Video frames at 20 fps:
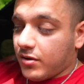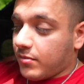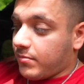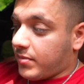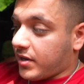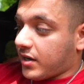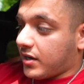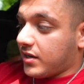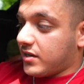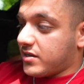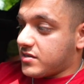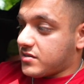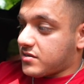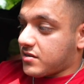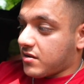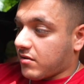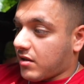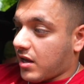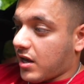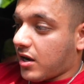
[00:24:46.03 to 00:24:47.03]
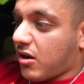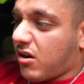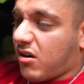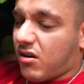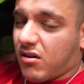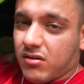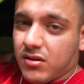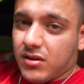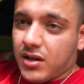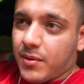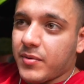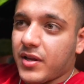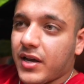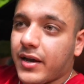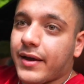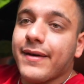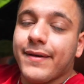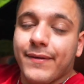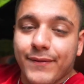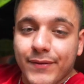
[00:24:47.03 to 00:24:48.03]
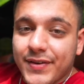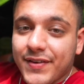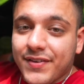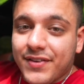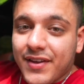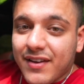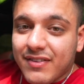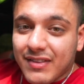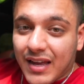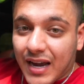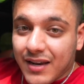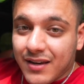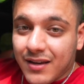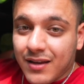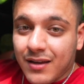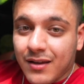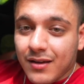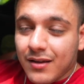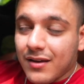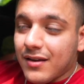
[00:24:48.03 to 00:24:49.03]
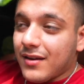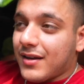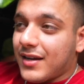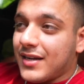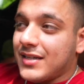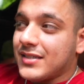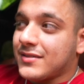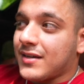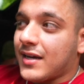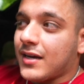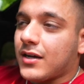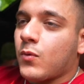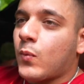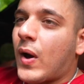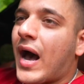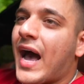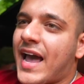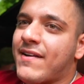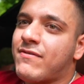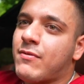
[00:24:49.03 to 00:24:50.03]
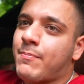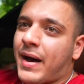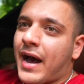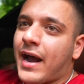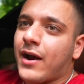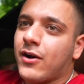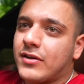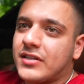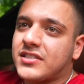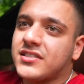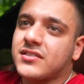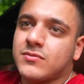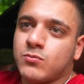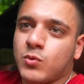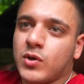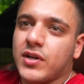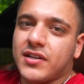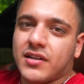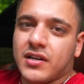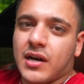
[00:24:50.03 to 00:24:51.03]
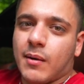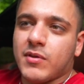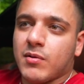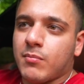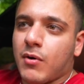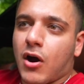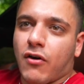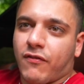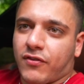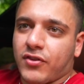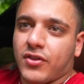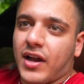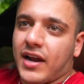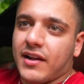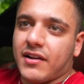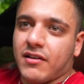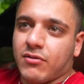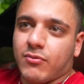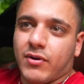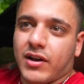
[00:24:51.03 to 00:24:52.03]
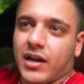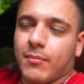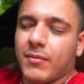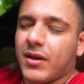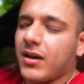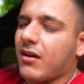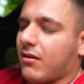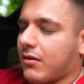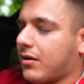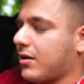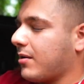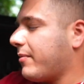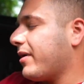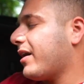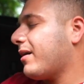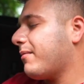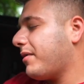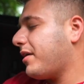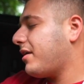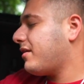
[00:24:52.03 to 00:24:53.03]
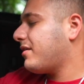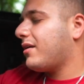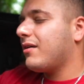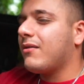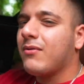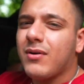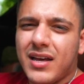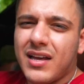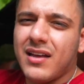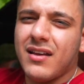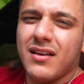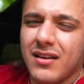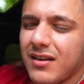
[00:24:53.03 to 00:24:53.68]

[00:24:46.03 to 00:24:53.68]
because they're like, oh, I'm like, well, you take 90? And he's like, I have a buyer that's willing to come tomorrow for 93. I'm like, oh, come on, man. Like, what?